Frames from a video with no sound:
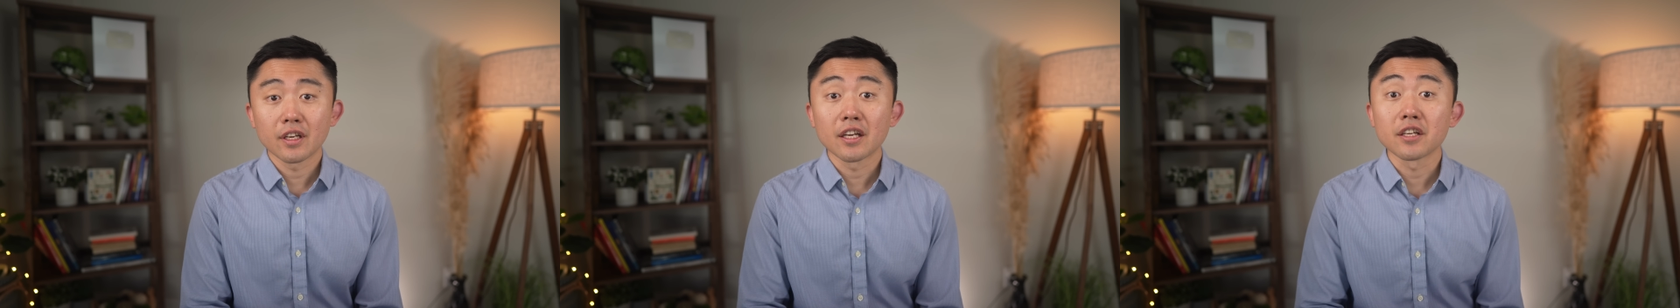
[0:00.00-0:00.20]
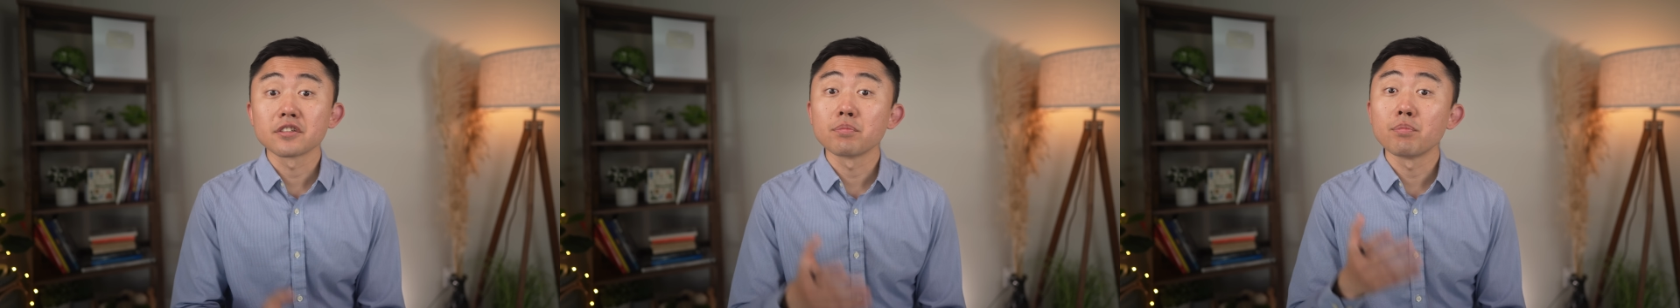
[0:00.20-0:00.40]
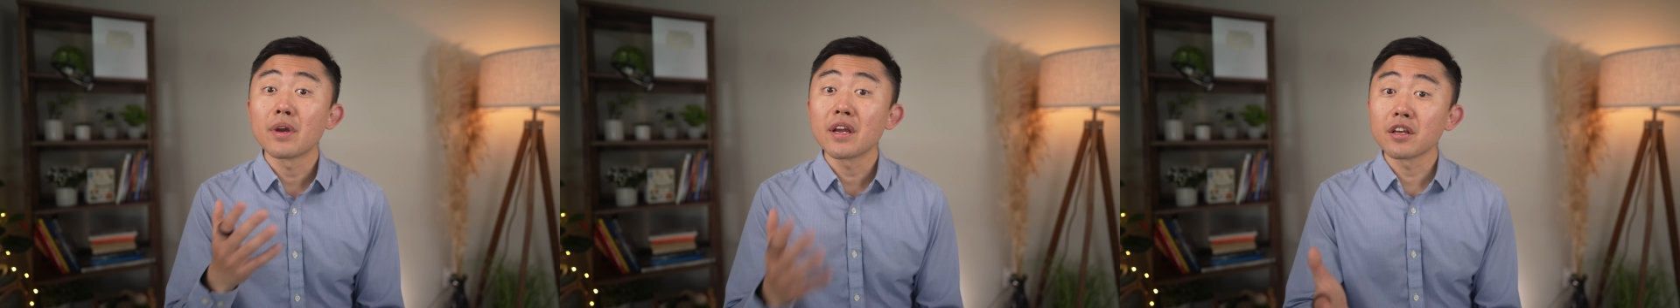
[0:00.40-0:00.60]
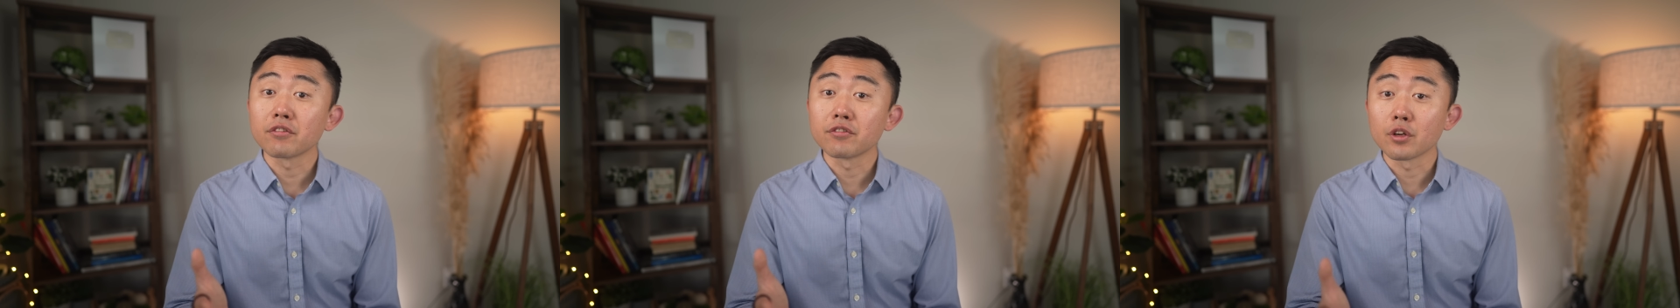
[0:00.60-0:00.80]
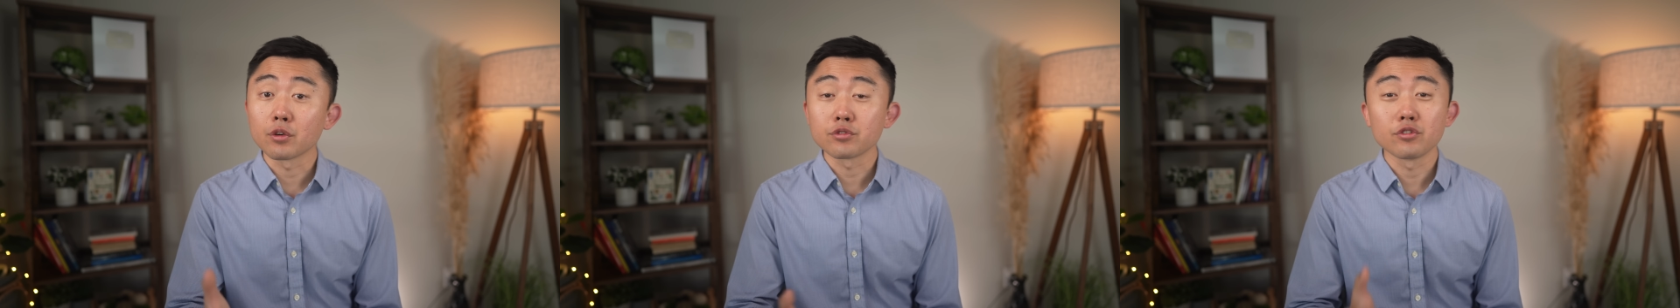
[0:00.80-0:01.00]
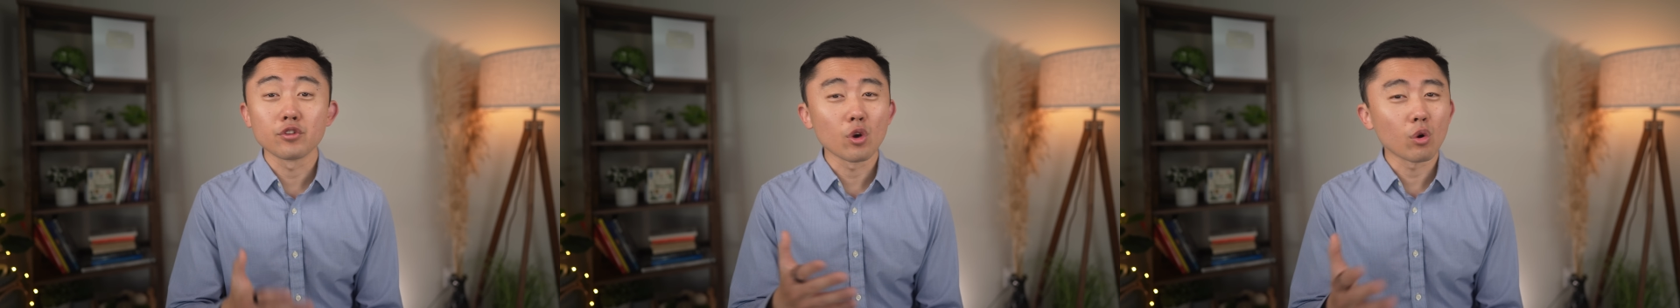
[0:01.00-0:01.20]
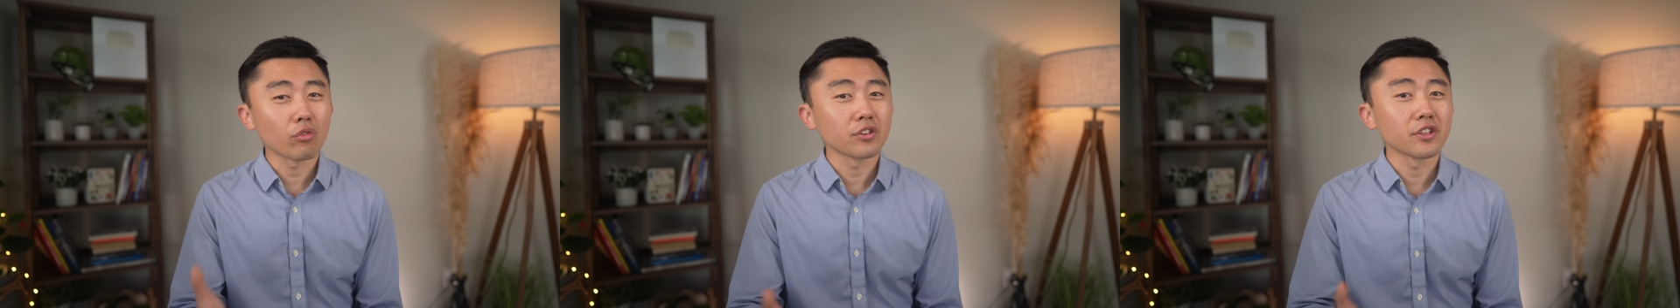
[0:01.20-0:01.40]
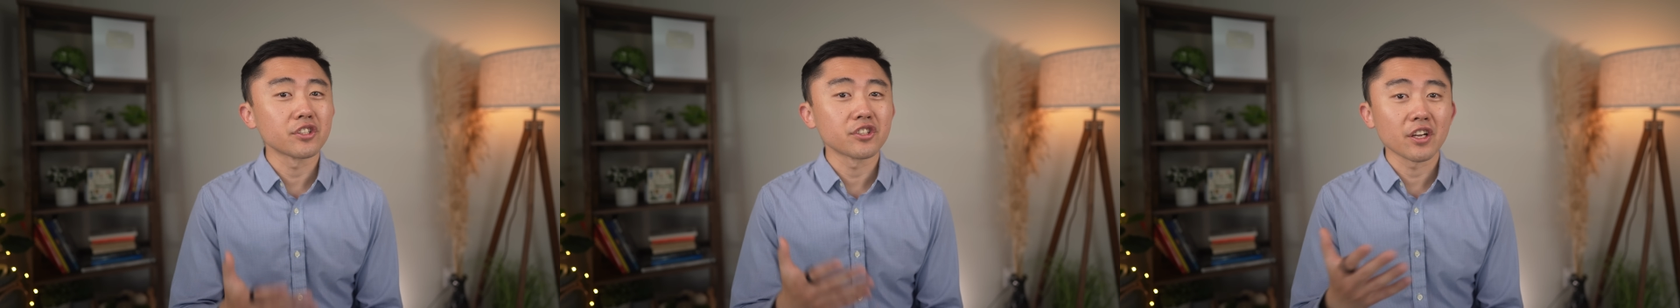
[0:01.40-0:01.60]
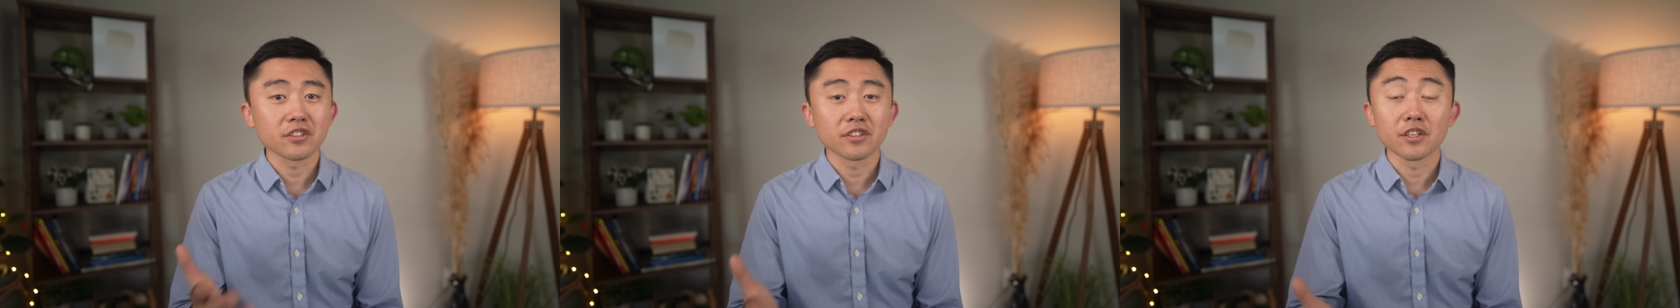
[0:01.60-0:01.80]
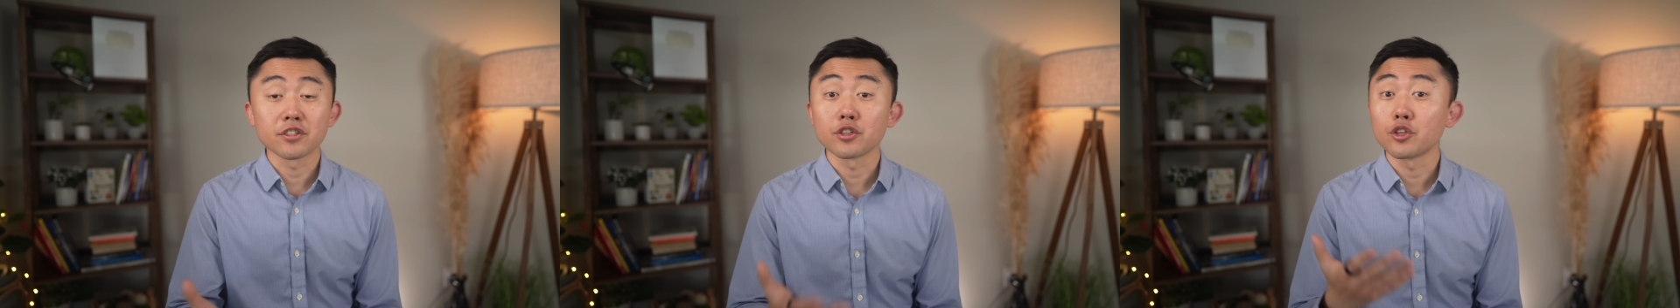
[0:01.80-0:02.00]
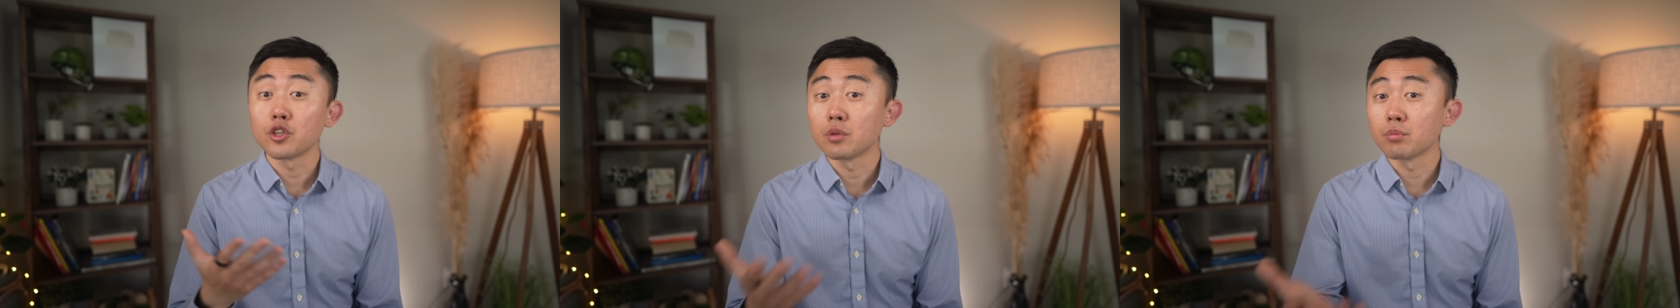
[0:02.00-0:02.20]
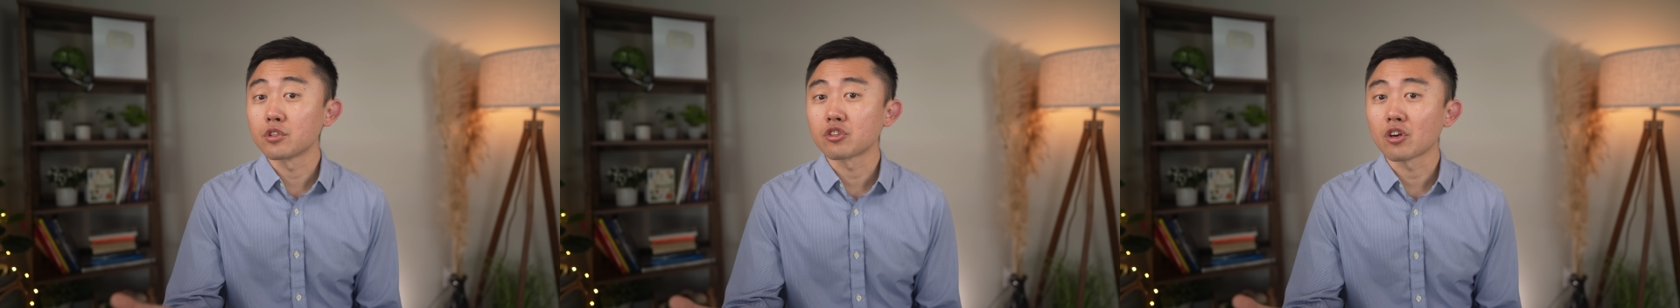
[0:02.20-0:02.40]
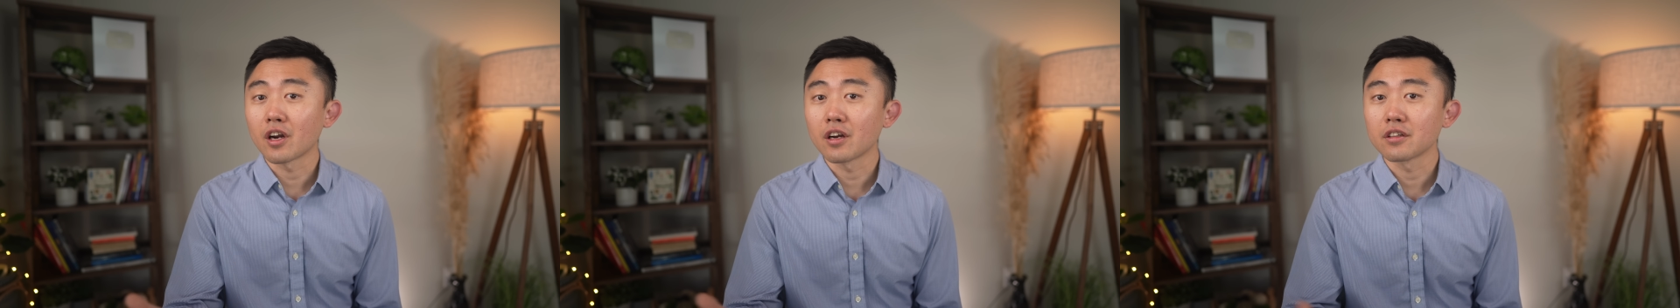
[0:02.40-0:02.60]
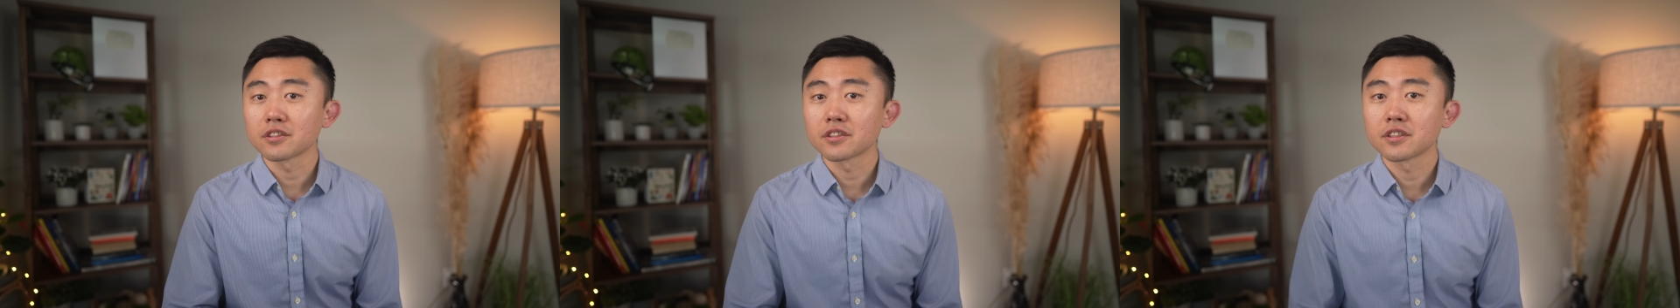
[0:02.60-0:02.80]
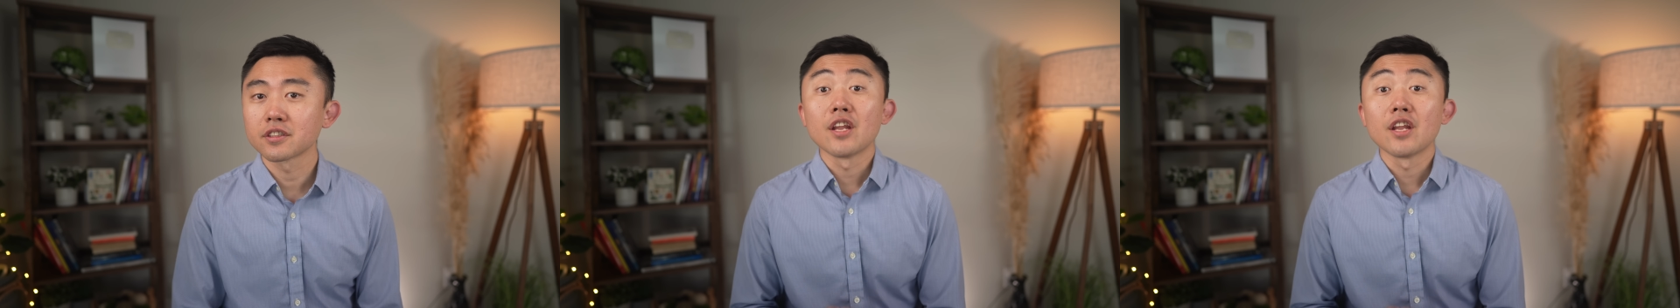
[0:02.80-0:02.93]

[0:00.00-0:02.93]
as many of those don't really translate to human trials.